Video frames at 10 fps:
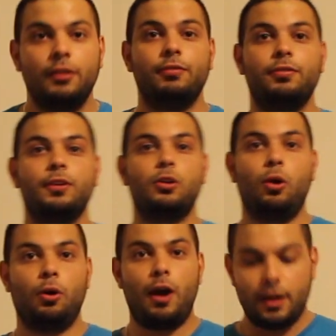of
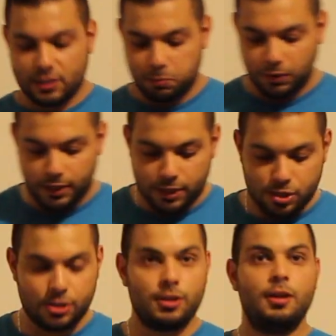Clorox
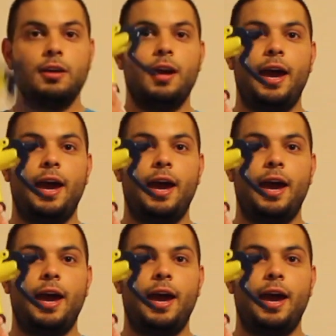bleach